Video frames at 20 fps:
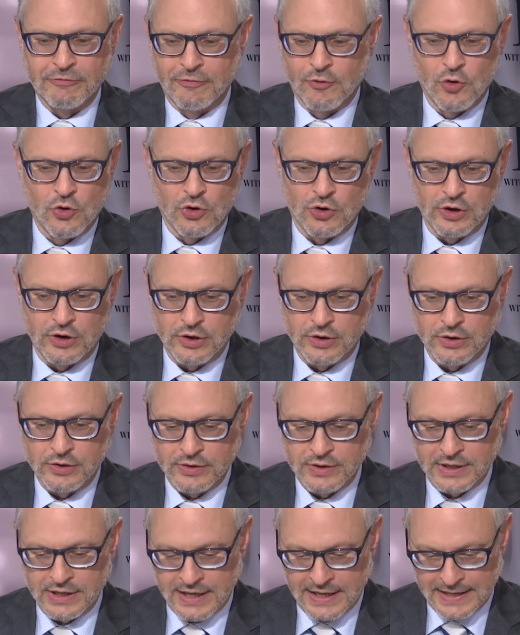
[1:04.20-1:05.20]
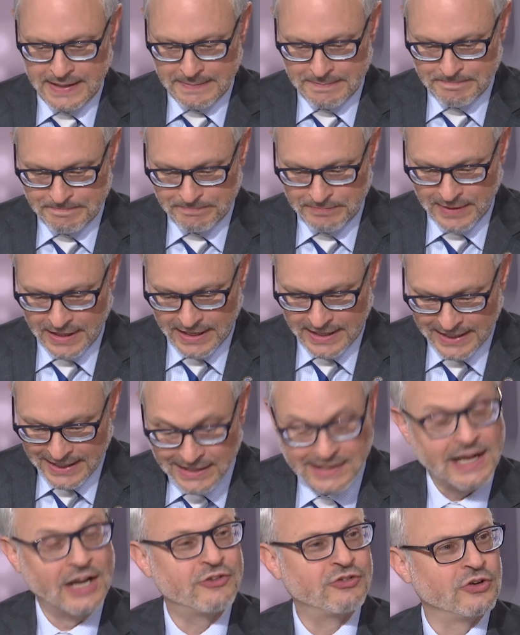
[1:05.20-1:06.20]
for uh, Uh,
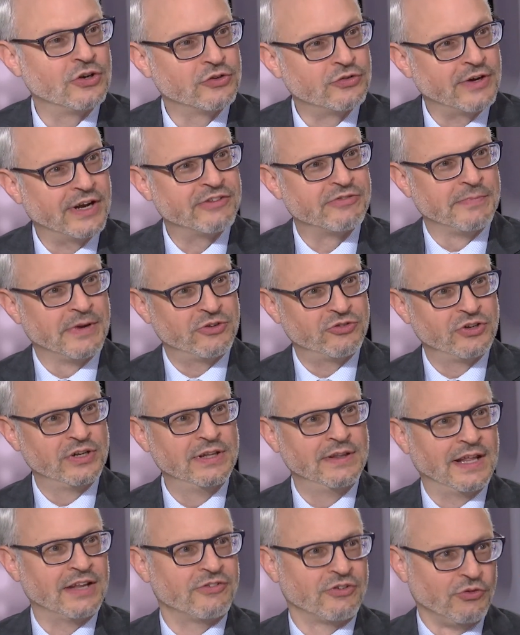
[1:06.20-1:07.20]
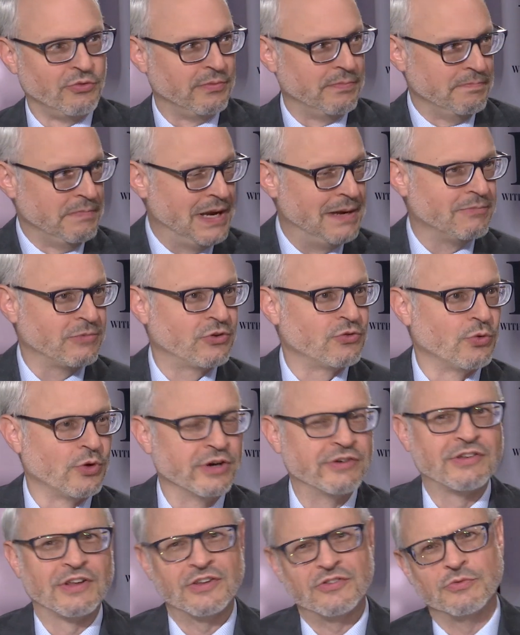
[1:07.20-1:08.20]
intentional transmission that's d beamed
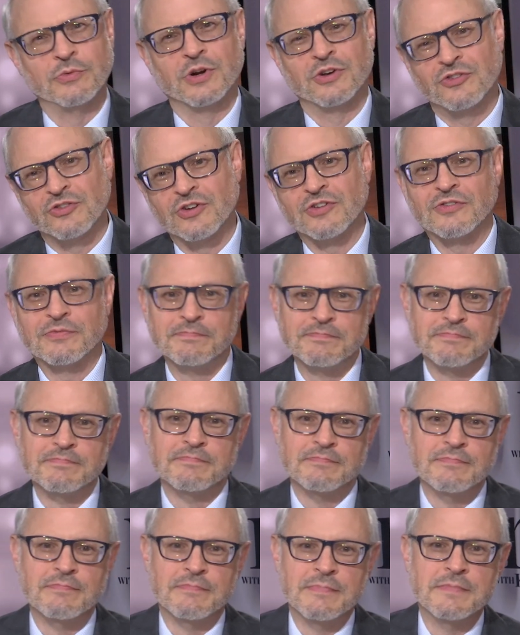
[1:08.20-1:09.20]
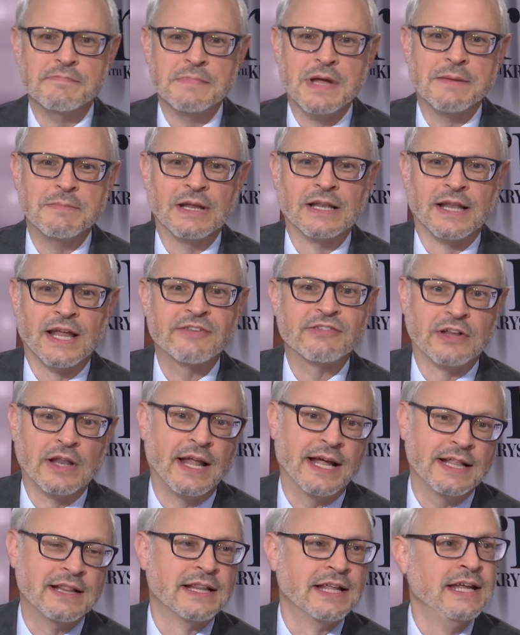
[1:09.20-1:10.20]
towards us, which is m maybe less
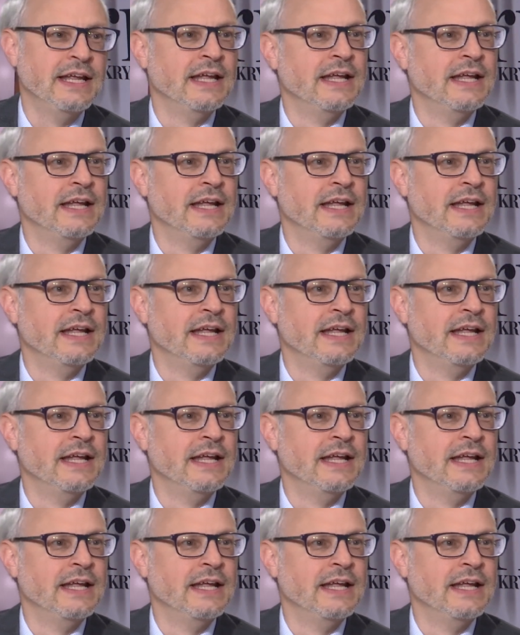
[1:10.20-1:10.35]
likely,